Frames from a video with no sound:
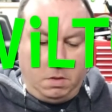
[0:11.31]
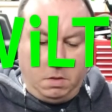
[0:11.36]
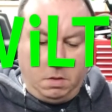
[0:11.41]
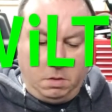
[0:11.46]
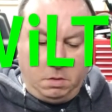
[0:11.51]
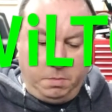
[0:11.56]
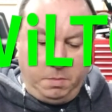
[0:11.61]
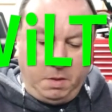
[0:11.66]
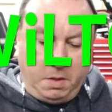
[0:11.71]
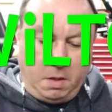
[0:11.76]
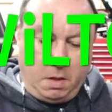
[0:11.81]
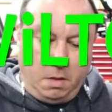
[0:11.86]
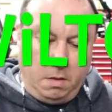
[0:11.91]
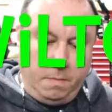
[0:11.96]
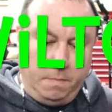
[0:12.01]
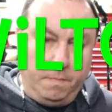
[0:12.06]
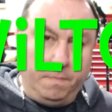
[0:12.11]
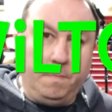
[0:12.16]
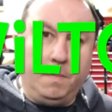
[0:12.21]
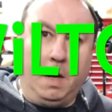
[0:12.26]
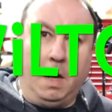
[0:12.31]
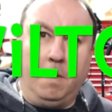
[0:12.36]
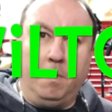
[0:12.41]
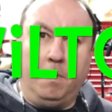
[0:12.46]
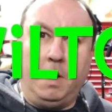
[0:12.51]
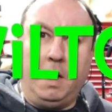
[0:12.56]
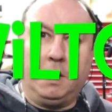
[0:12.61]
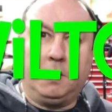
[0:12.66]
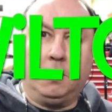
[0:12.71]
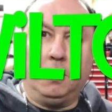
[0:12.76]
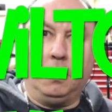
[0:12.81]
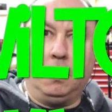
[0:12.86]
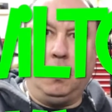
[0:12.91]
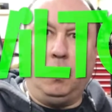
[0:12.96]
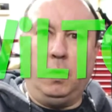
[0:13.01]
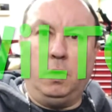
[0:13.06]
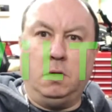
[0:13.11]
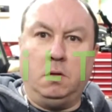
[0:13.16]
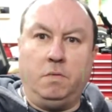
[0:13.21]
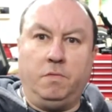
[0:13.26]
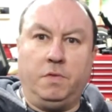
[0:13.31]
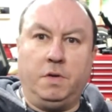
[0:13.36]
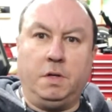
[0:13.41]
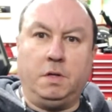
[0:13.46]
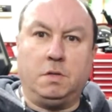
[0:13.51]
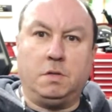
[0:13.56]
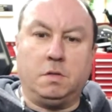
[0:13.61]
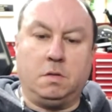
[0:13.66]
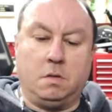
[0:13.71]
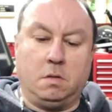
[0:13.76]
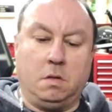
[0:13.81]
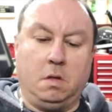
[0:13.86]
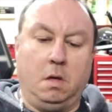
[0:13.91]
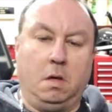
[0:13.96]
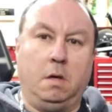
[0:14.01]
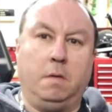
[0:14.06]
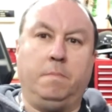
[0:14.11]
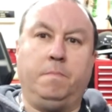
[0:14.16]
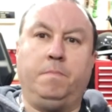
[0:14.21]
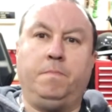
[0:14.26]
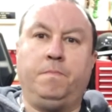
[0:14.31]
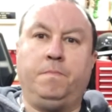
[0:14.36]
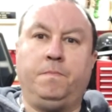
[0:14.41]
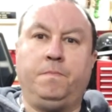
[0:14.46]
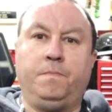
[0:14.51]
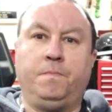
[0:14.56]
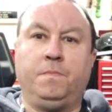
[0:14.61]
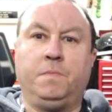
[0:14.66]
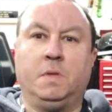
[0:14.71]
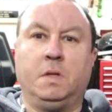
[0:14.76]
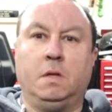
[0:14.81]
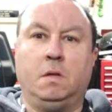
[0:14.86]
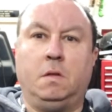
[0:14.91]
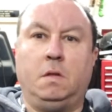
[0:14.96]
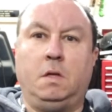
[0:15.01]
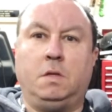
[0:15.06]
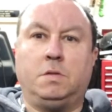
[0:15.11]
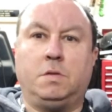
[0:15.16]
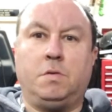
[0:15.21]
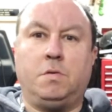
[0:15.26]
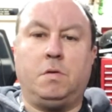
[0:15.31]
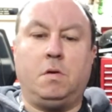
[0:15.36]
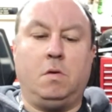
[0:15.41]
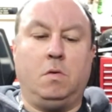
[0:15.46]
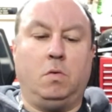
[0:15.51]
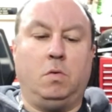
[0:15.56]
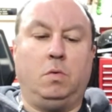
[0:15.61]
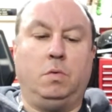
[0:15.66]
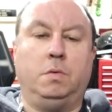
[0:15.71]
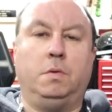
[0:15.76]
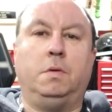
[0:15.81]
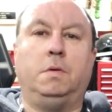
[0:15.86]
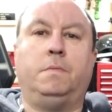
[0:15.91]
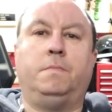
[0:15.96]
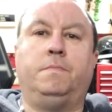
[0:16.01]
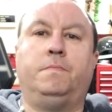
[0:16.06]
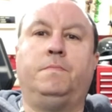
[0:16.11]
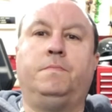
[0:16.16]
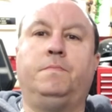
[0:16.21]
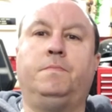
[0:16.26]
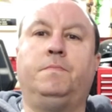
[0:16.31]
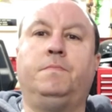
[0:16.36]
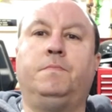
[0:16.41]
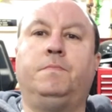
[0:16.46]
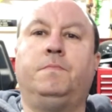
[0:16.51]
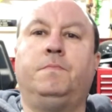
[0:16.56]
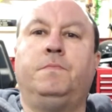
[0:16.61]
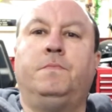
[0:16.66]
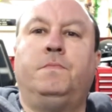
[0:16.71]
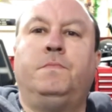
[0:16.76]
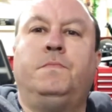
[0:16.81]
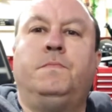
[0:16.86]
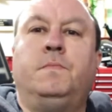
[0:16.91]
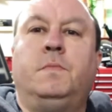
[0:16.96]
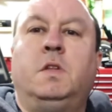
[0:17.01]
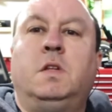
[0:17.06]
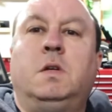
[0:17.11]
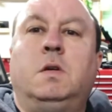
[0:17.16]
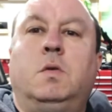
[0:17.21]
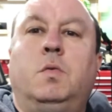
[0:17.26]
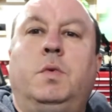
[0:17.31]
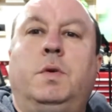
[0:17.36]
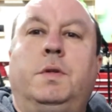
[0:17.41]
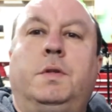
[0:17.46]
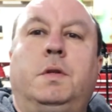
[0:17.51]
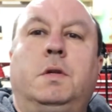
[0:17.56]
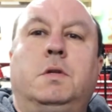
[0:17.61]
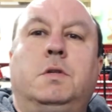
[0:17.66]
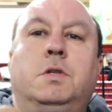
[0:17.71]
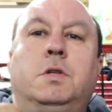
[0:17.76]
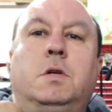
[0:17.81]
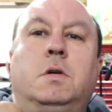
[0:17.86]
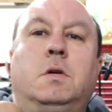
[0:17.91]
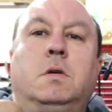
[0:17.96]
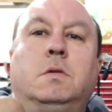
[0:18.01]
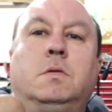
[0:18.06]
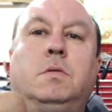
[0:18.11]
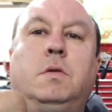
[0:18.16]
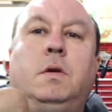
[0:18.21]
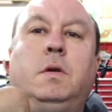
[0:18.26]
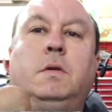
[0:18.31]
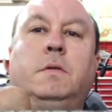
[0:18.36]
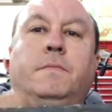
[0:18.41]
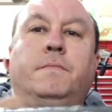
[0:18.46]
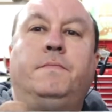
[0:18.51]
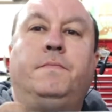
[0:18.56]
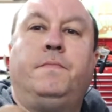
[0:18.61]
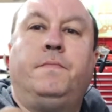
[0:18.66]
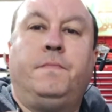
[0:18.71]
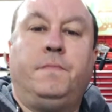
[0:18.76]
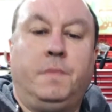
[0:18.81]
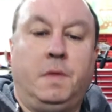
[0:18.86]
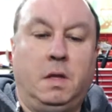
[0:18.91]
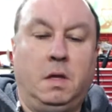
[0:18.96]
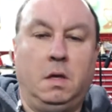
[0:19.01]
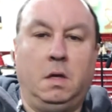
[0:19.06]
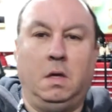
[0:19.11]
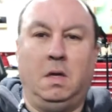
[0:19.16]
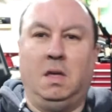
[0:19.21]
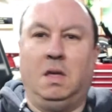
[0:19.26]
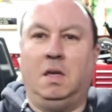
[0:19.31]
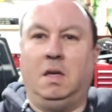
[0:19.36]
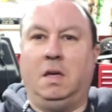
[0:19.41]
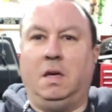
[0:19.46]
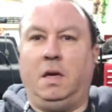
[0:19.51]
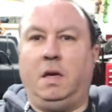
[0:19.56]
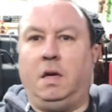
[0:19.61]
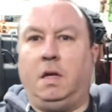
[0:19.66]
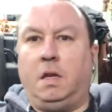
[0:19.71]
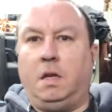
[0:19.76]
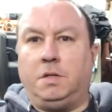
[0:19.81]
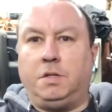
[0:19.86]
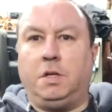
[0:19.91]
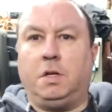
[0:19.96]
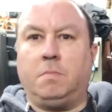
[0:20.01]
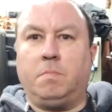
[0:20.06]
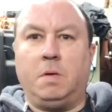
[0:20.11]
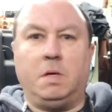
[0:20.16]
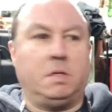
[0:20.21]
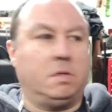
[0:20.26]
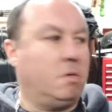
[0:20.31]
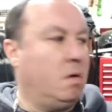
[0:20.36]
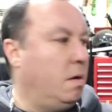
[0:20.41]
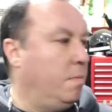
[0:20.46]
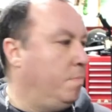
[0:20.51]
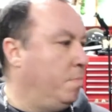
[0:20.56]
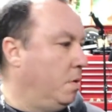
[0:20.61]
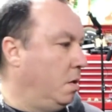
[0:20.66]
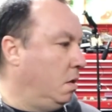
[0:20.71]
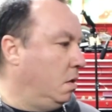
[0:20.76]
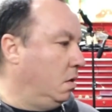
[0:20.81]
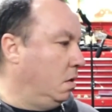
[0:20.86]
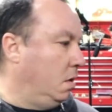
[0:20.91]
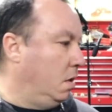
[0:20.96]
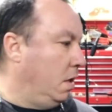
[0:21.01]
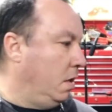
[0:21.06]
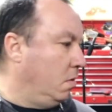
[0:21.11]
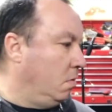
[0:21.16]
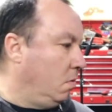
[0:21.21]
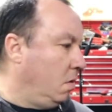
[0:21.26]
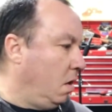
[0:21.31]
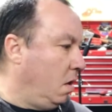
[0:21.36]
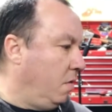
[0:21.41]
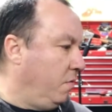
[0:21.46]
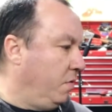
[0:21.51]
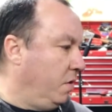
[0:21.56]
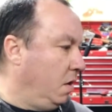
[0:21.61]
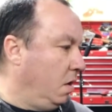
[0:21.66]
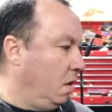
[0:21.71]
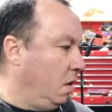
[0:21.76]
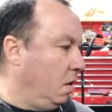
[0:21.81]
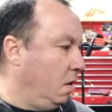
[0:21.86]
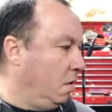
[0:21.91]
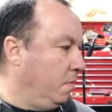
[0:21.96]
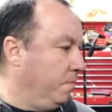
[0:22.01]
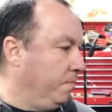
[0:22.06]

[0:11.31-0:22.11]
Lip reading: It's me again. I'm back to the Wilton Vise. These are the old Wilton jaws, right? And I checked my scrap pile, and I don't have any